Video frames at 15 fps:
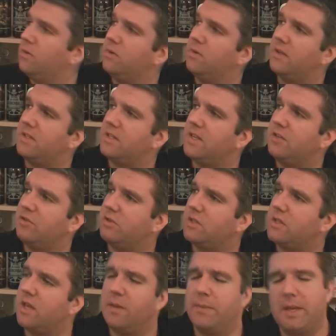that's an
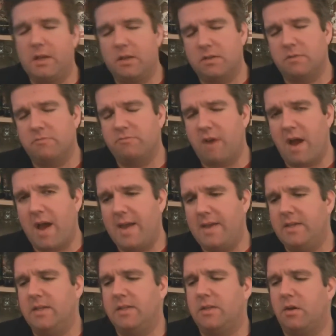interesting thing, because rye
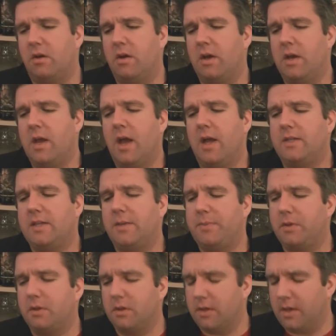is not a
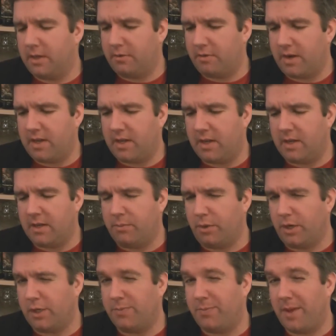typical ingredient in a
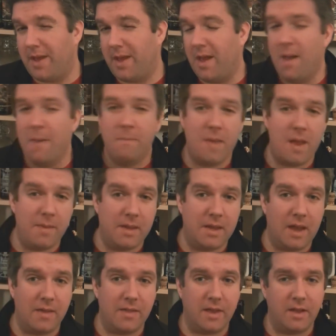British beer. Maybe
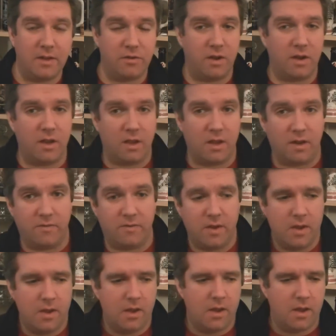are they trying to kind
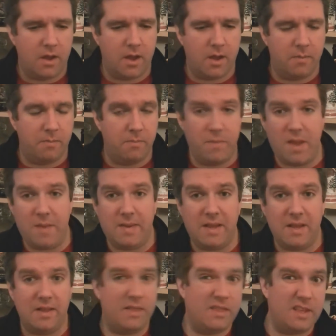of,
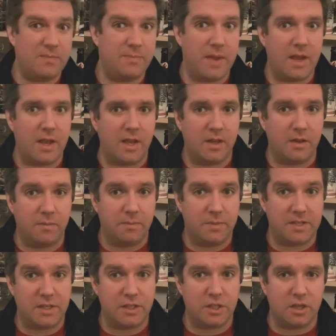maybe this beer can
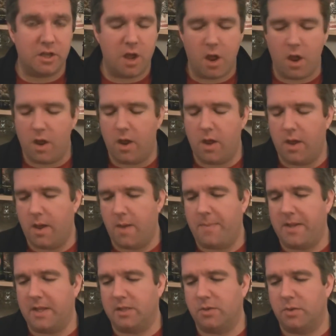potentially
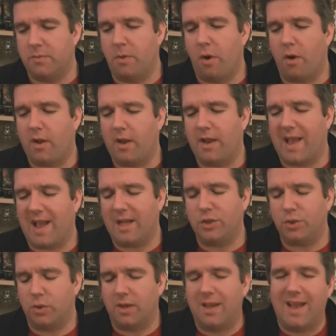appeal to a more
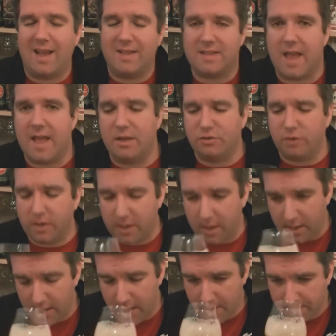casual cask ale
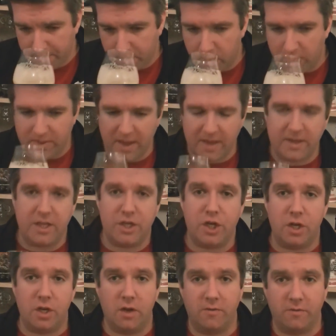drinker with that
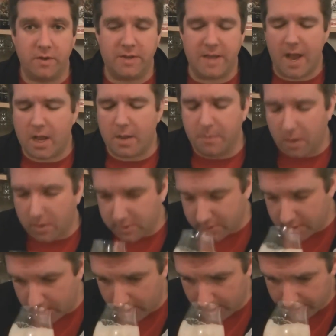addition of darker malts.